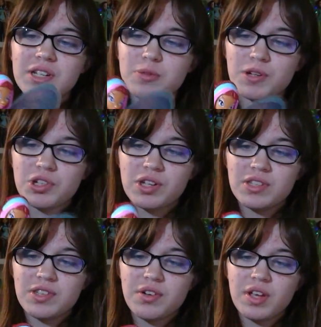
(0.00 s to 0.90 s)
especially
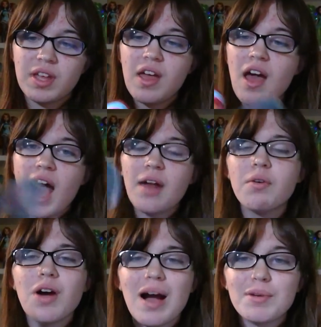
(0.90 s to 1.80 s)
considering I don't
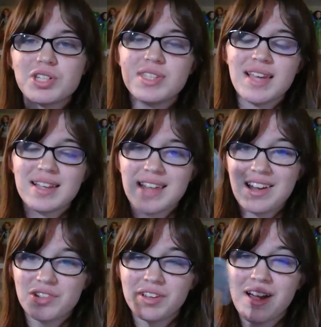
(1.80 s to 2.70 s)
know how much these eggs
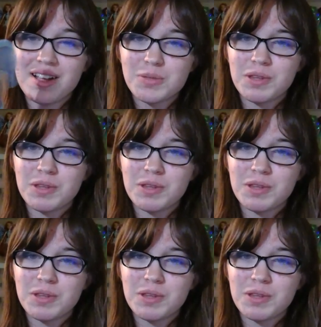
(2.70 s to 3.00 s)
actually cost,